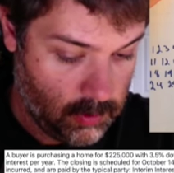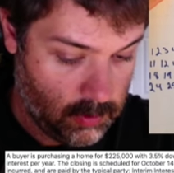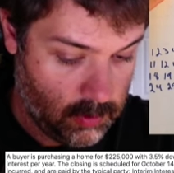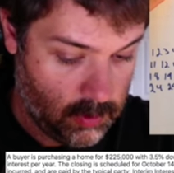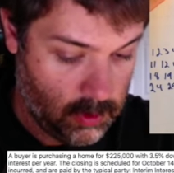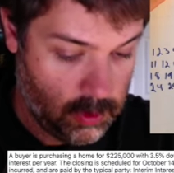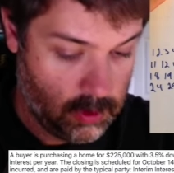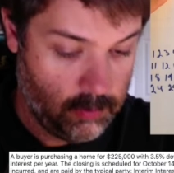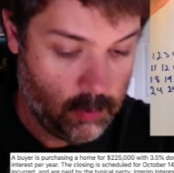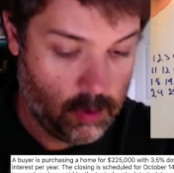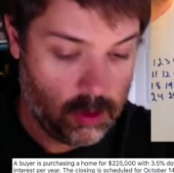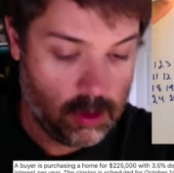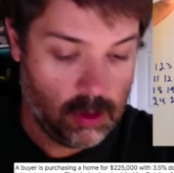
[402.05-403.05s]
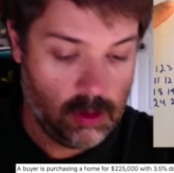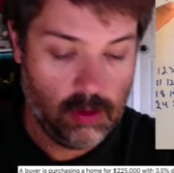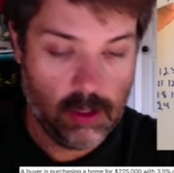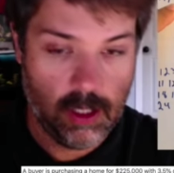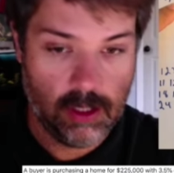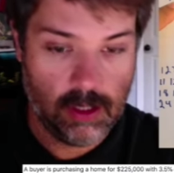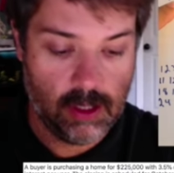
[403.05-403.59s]
Again, if you wanted to do
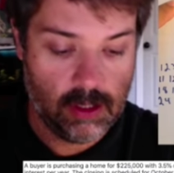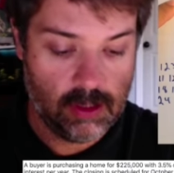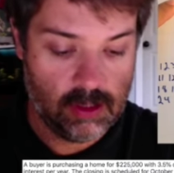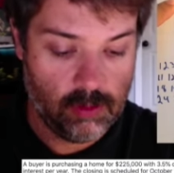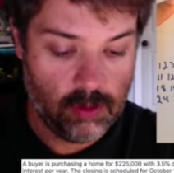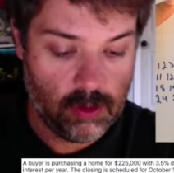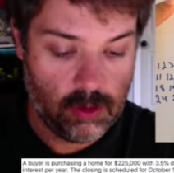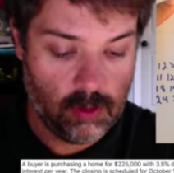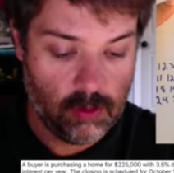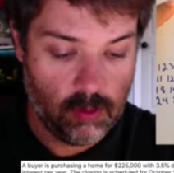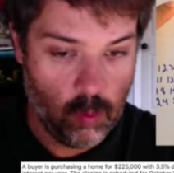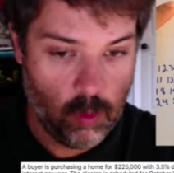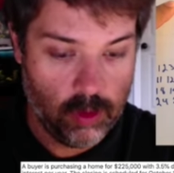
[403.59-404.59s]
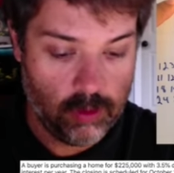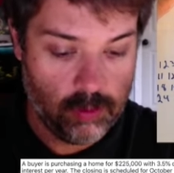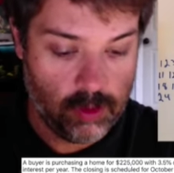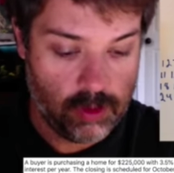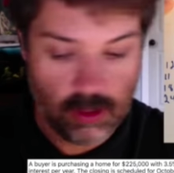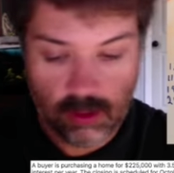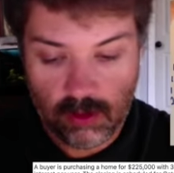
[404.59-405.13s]
that, that is simply
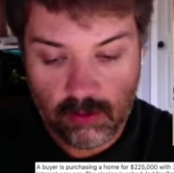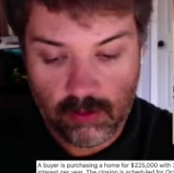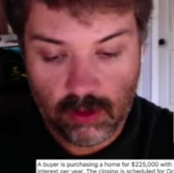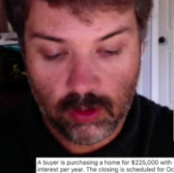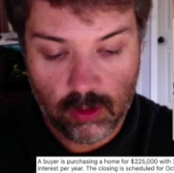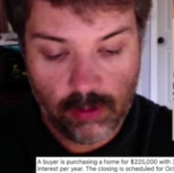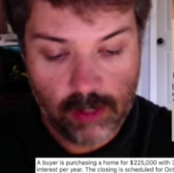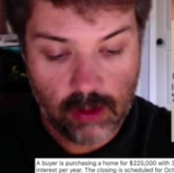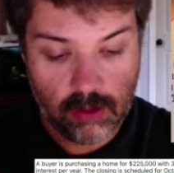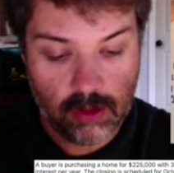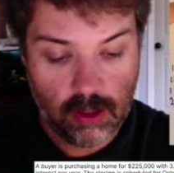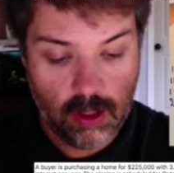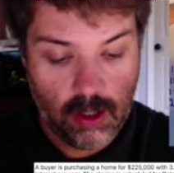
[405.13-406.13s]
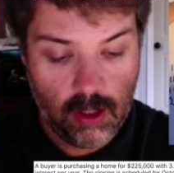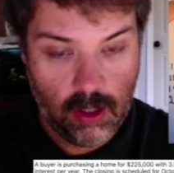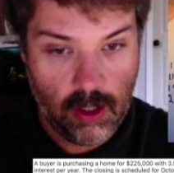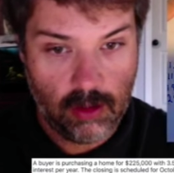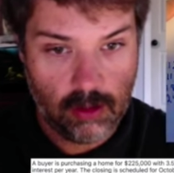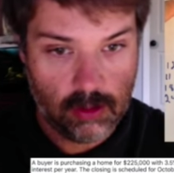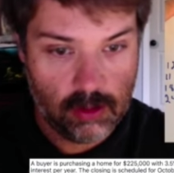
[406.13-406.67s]
1% of the loan amount, and
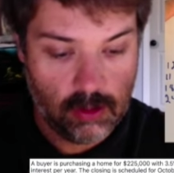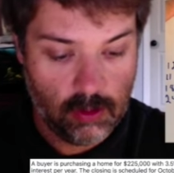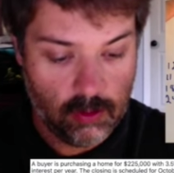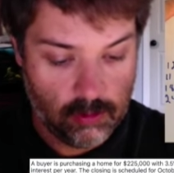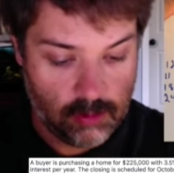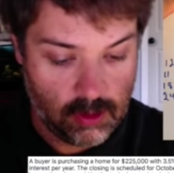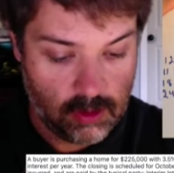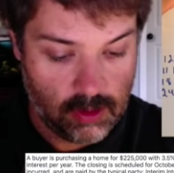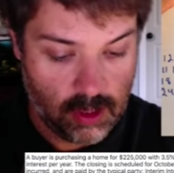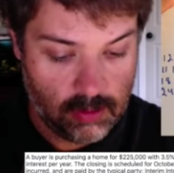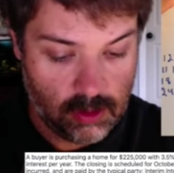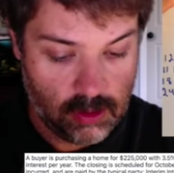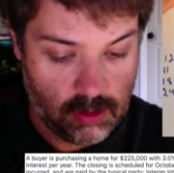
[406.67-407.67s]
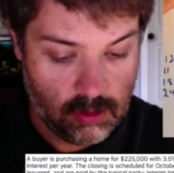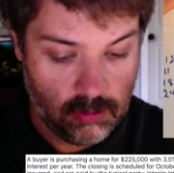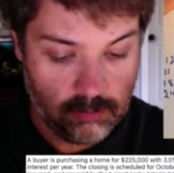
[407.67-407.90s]
there's 2 of them, so times 2.